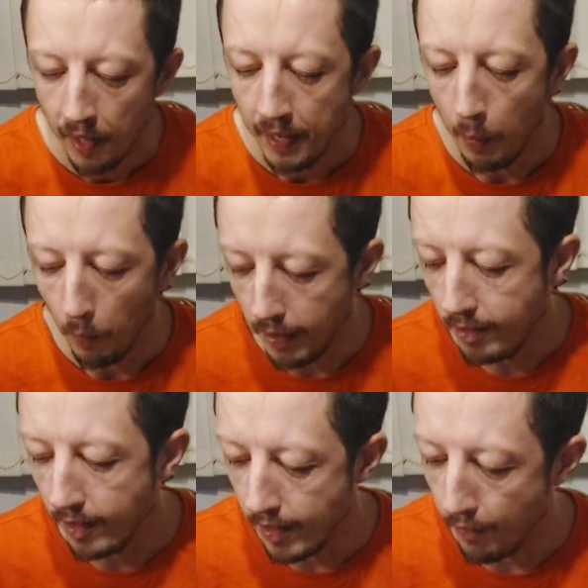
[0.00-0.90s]
Now what
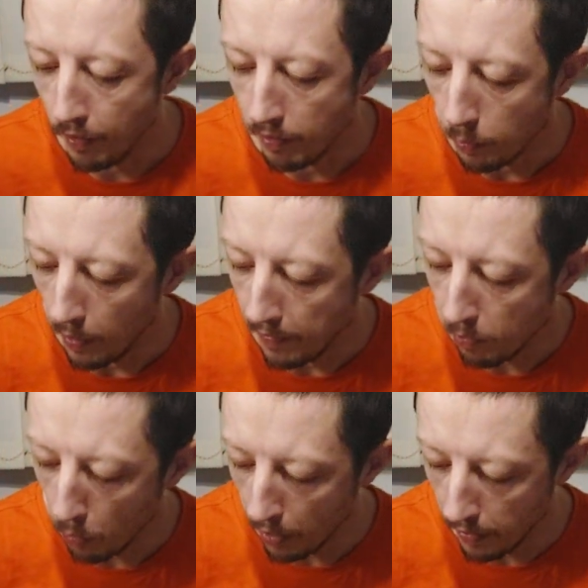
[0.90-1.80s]
is the difference? Well,
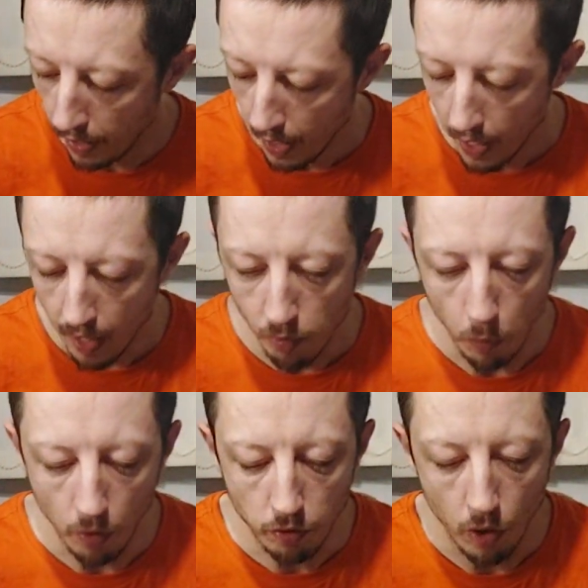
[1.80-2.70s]
this one is
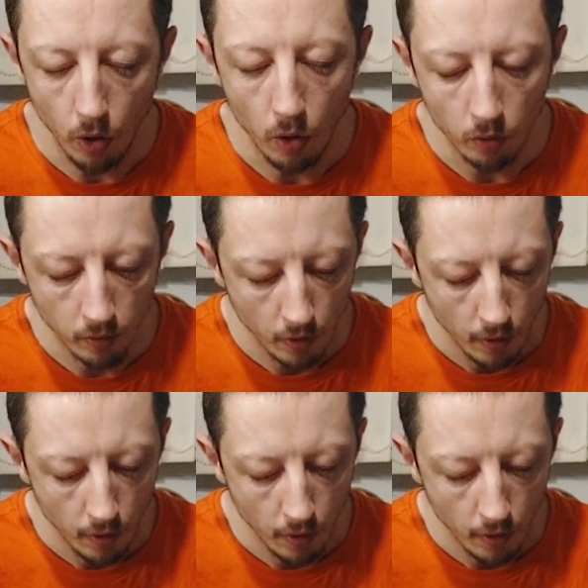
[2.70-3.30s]
what's called